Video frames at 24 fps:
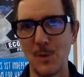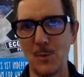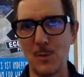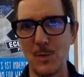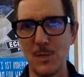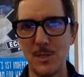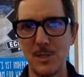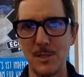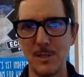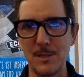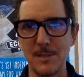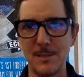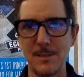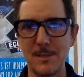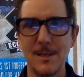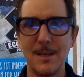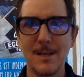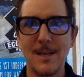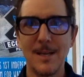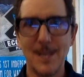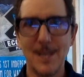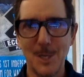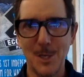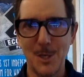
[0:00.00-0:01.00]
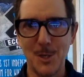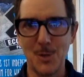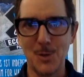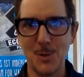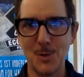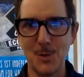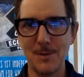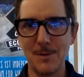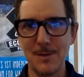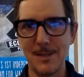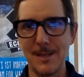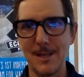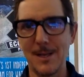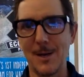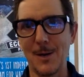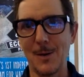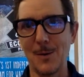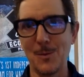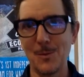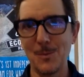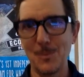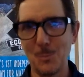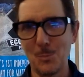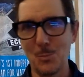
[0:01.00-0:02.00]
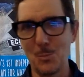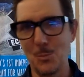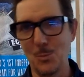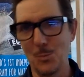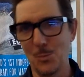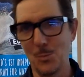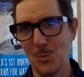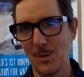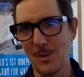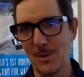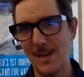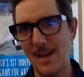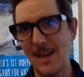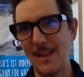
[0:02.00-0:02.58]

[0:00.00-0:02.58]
Which is, we're kind